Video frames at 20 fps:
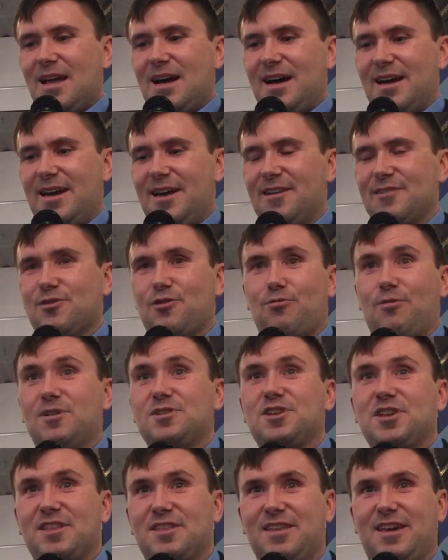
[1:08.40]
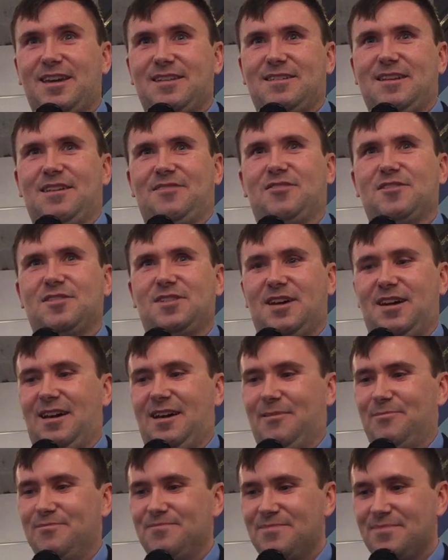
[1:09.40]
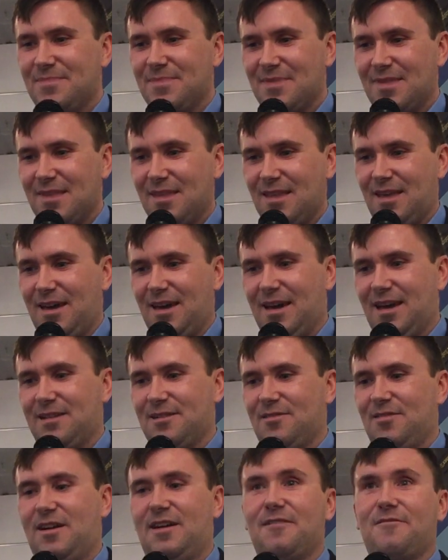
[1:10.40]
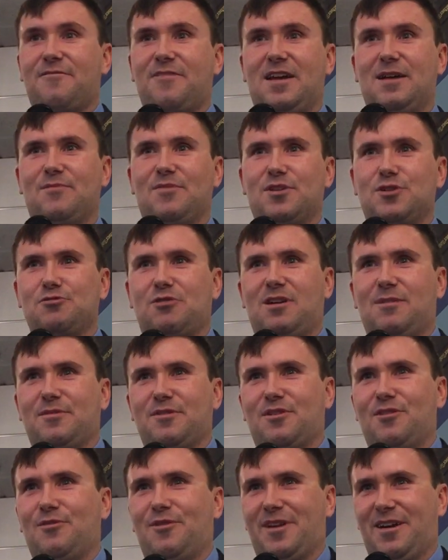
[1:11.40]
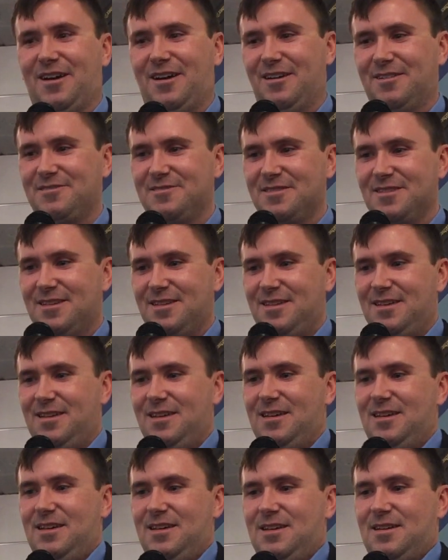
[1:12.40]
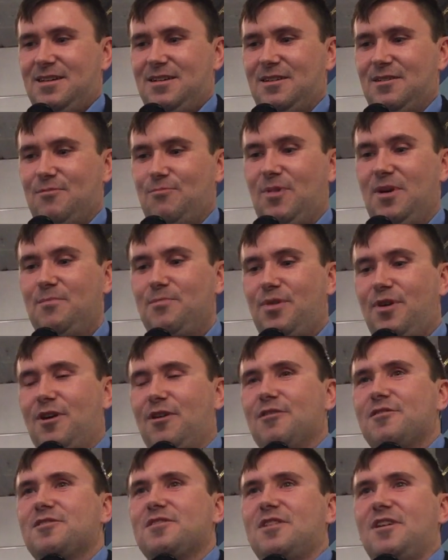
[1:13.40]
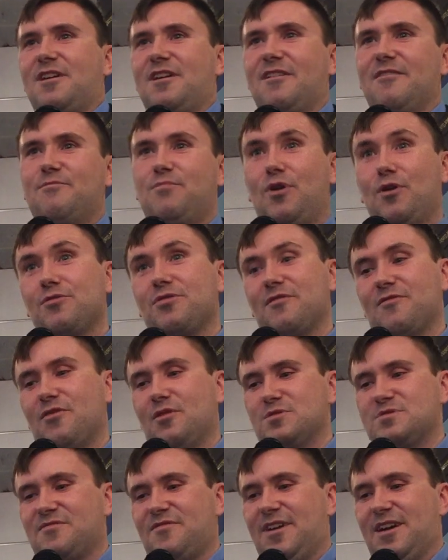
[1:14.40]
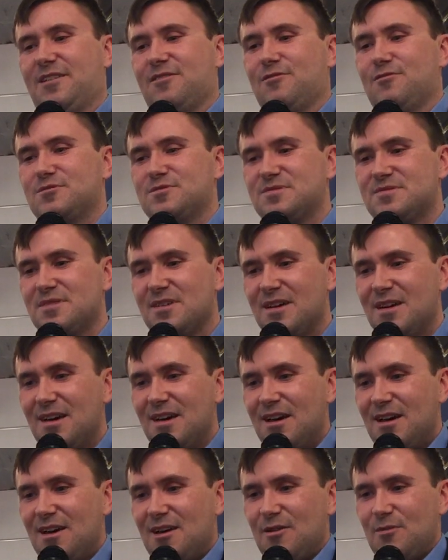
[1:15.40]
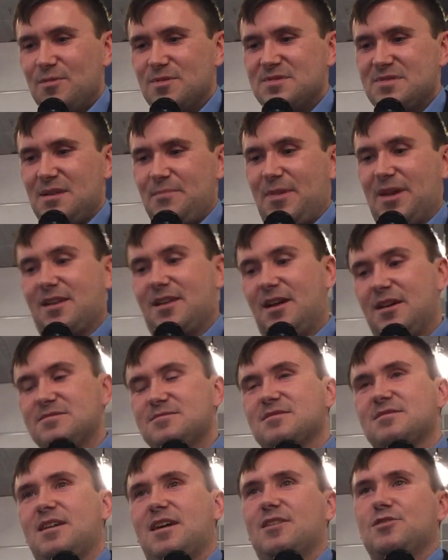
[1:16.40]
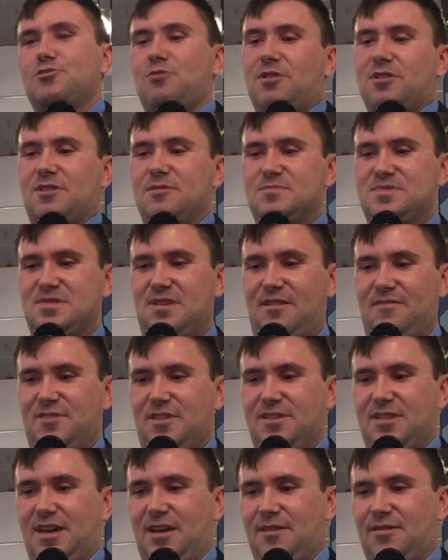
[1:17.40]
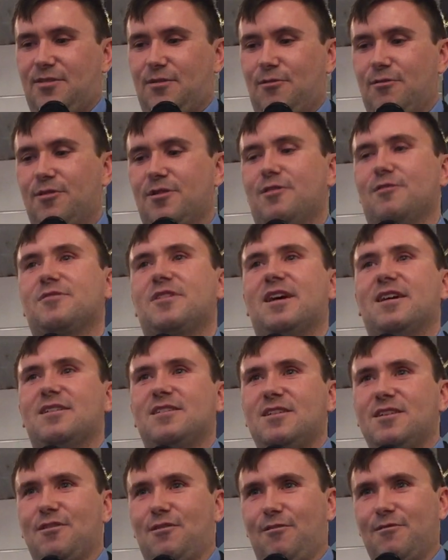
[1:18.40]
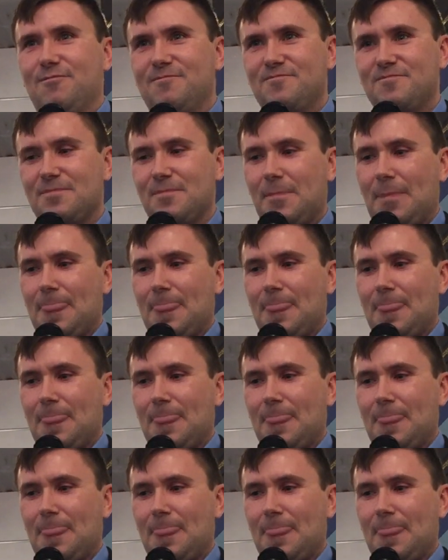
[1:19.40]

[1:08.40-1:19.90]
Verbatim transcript: I had crushing debt at the time and a lot of family drama going on. Uh, one part of both of those factors was that my cousin had drunk himself to death earlier that year,